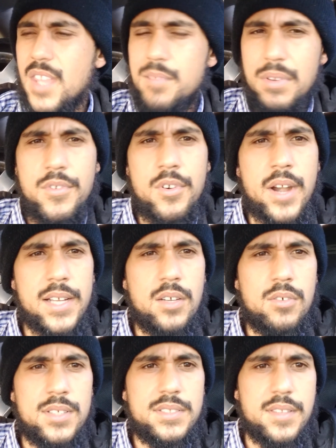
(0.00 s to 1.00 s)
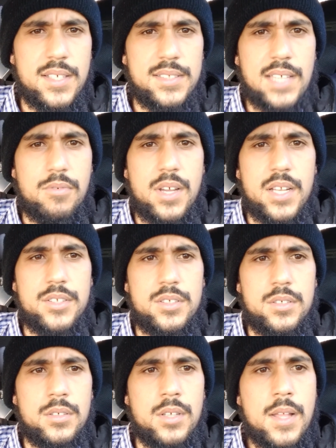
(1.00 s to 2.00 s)
before I go into this, I want to
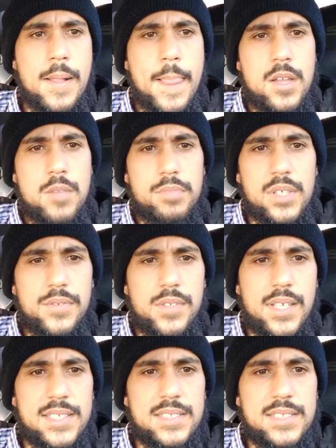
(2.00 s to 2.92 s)
do briefly